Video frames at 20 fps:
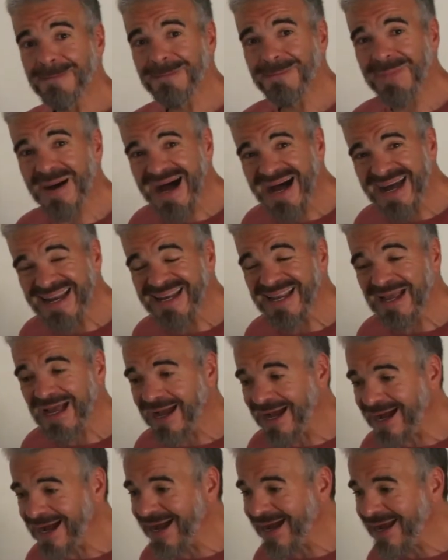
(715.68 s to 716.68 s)
But
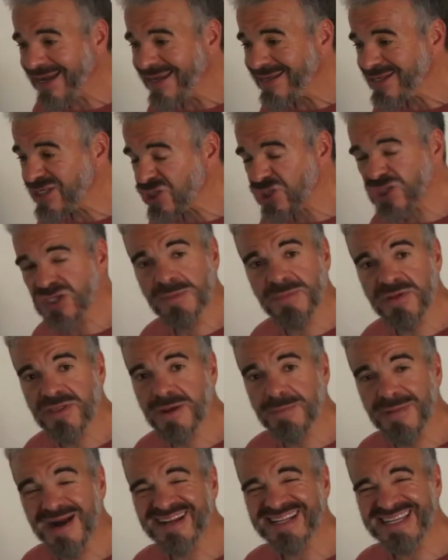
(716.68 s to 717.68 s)
some of
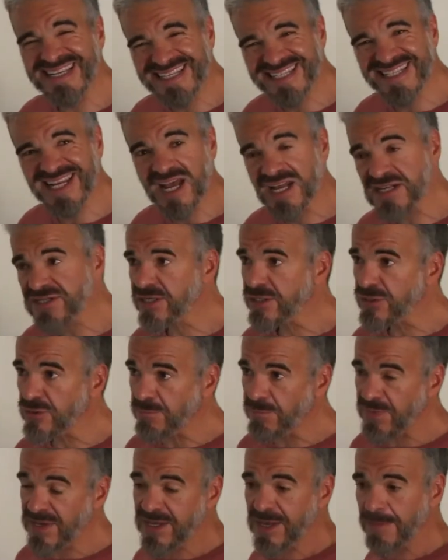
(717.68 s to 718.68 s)
them are disgusting. You
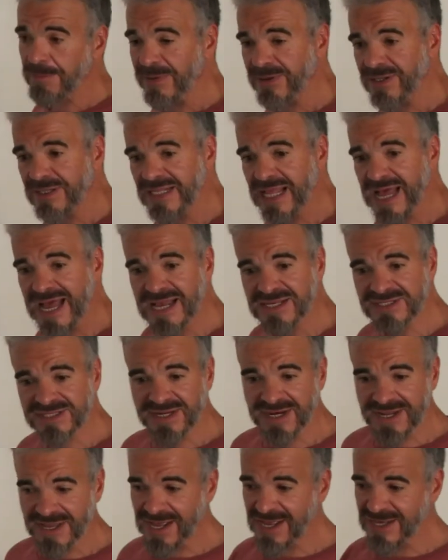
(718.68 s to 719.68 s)
pick up a glass
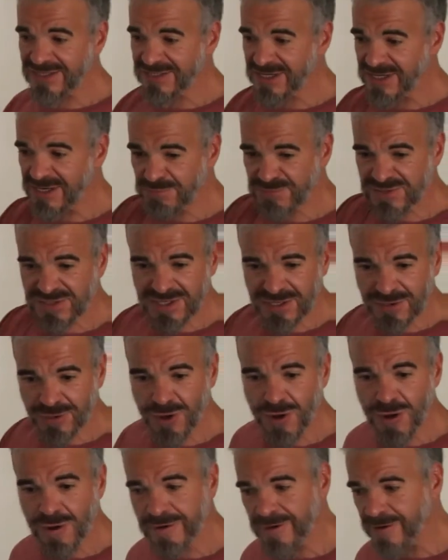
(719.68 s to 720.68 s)
and it has lipstick
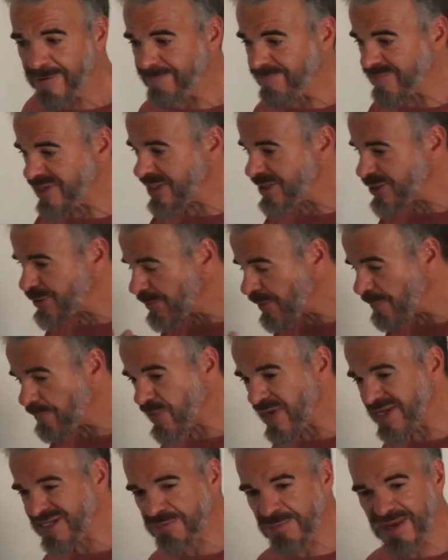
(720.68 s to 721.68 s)
on it. Some of the
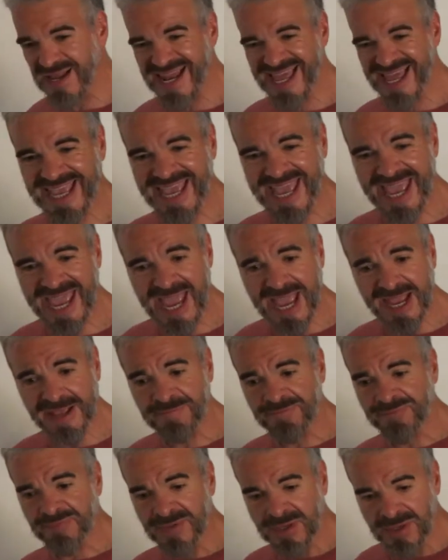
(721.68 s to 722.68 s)
plates smell
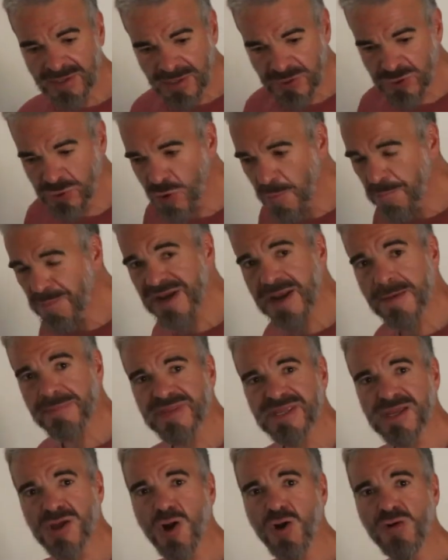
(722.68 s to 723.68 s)
egg. You open up
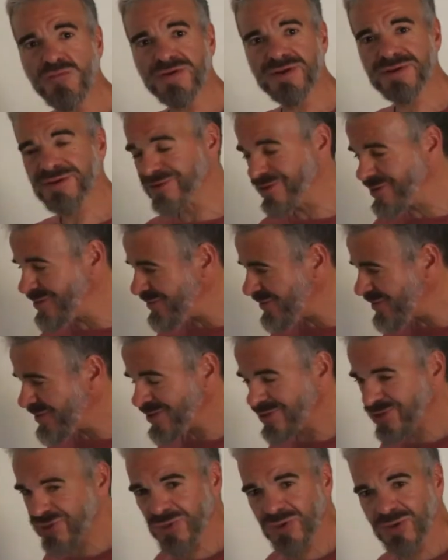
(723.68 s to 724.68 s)
the oven and
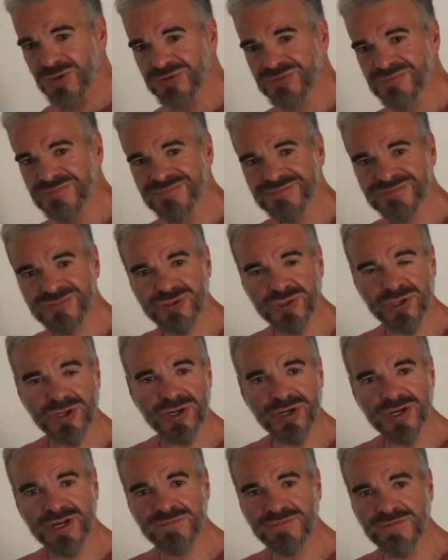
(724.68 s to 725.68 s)
it's all
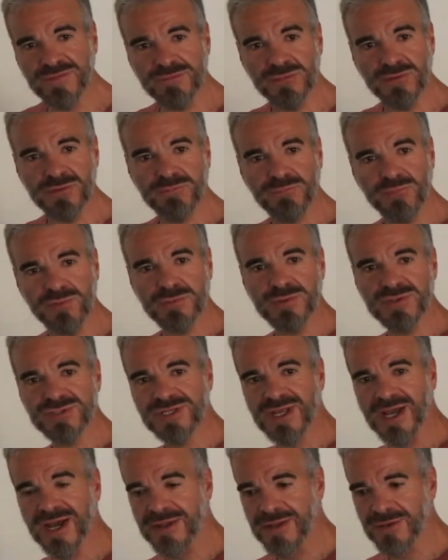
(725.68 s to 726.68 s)
dirty from the previous
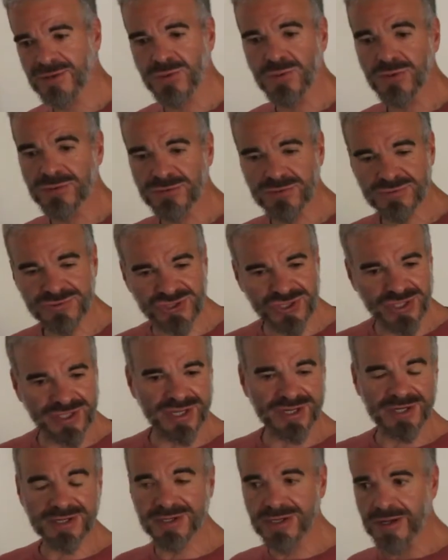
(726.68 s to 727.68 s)
guy that cooked the
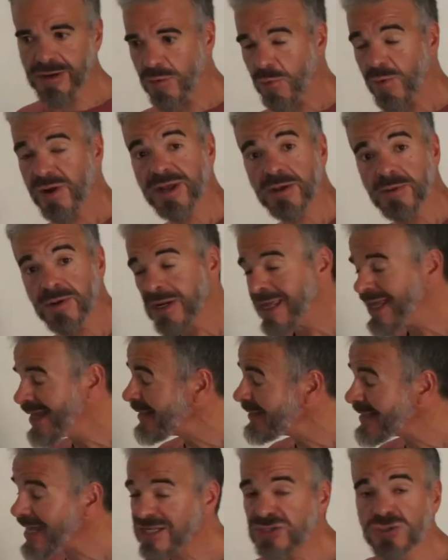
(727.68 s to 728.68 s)
chicken in there, whatever.
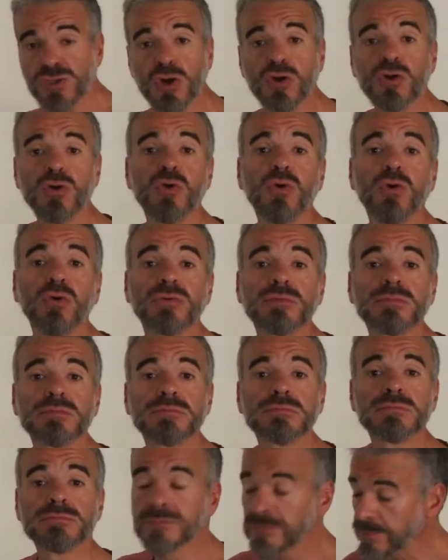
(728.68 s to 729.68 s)
That's not cool.
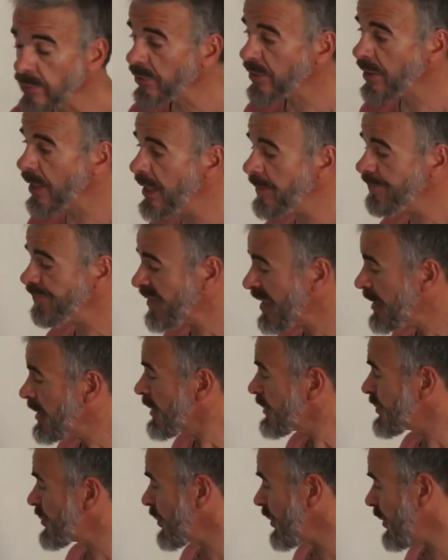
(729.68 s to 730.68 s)
Okay,
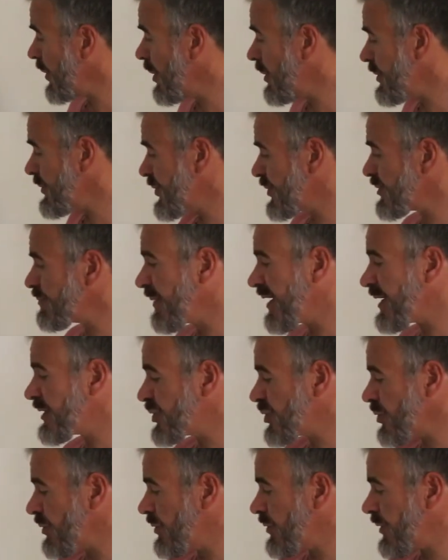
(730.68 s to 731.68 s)
so you just make
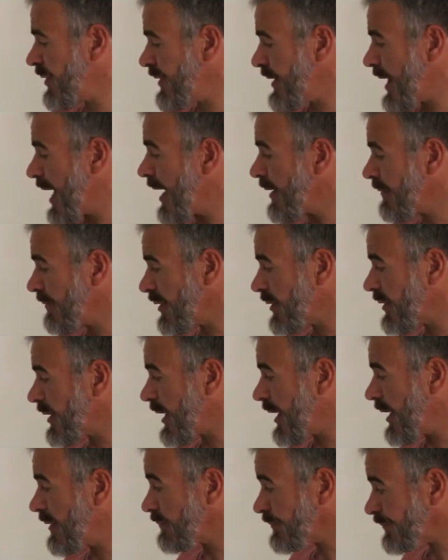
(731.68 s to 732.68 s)
sure of that.
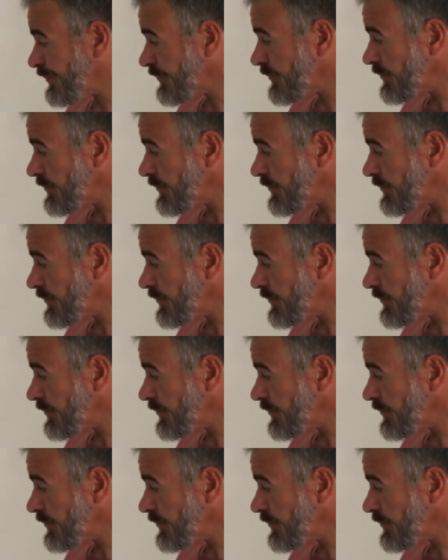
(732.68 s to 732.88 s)
Okay,